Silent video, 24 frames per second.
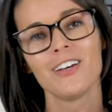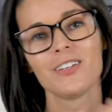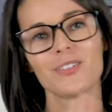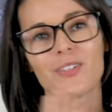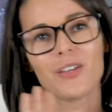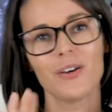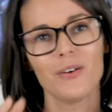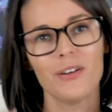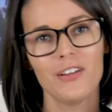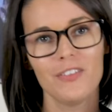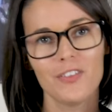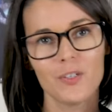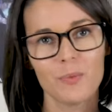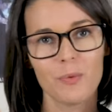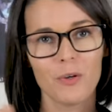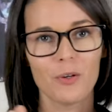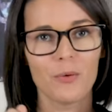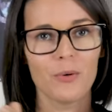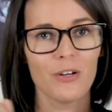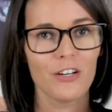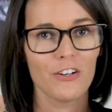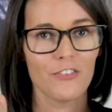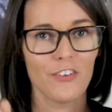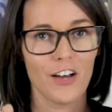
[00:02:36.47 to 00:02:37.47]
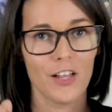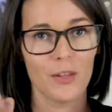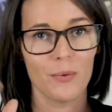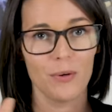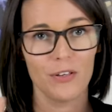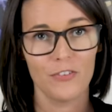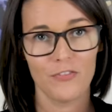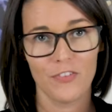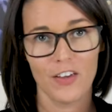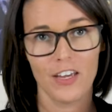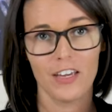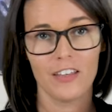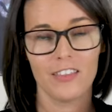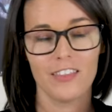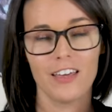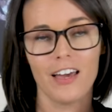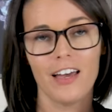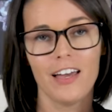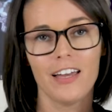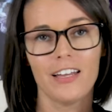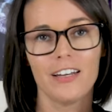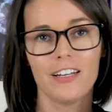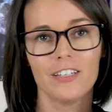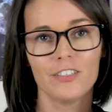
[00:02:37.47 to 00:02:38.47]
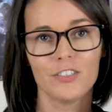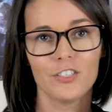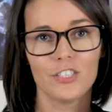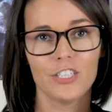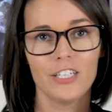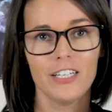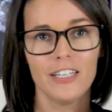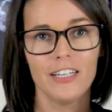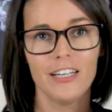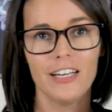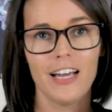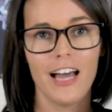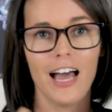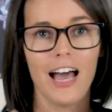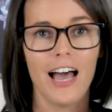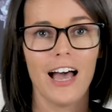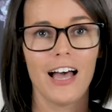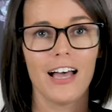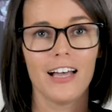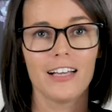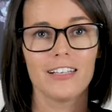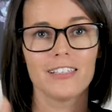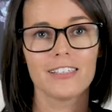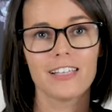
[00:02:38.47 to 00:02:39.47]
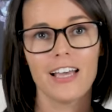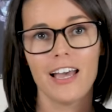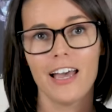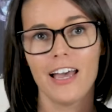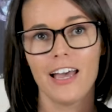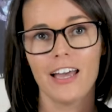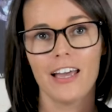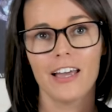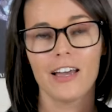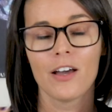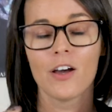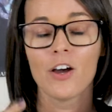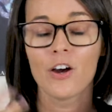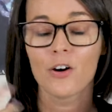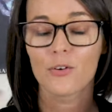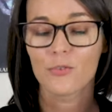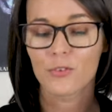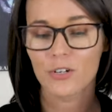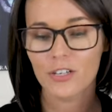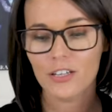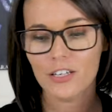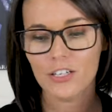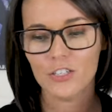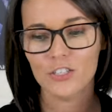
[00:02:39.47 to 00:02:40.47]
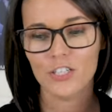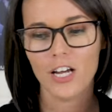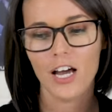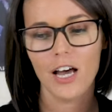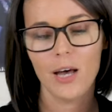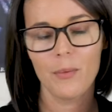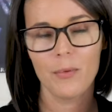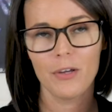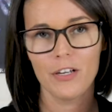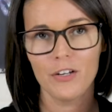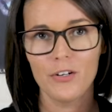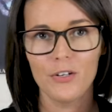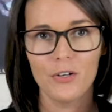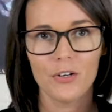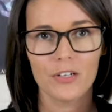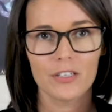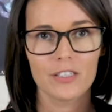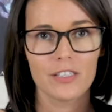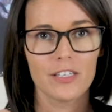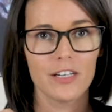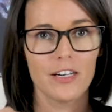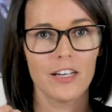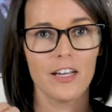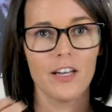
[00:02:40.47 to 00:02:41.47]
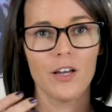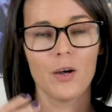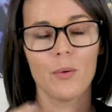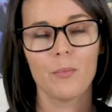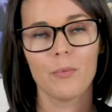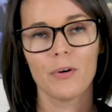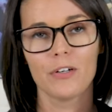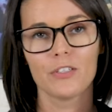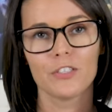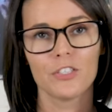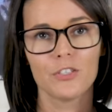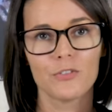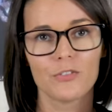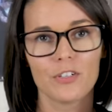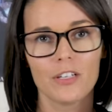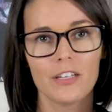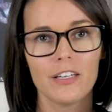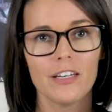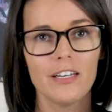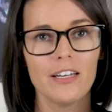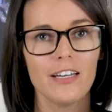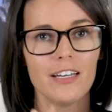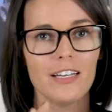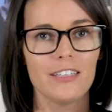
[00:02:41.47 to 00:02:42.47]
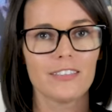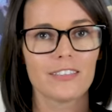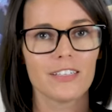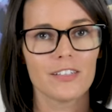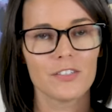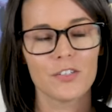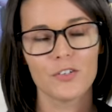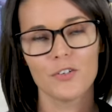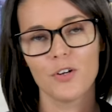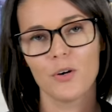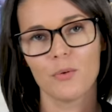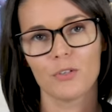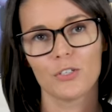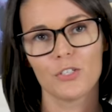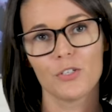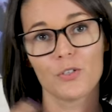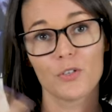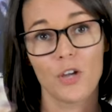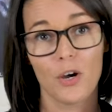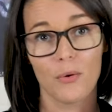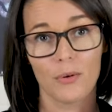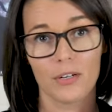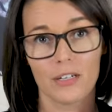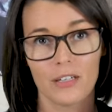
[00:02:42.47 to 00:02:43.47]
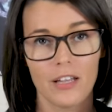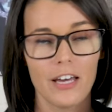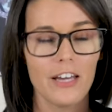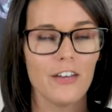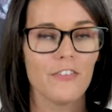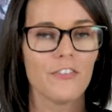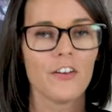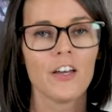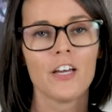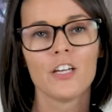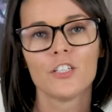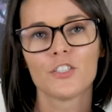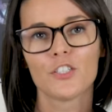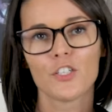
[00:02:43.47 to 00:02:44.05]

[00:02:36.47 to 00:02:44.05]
So in this book, we are following Faith, and she has a really good job in New York City, but she really doesn't know where she's going in life.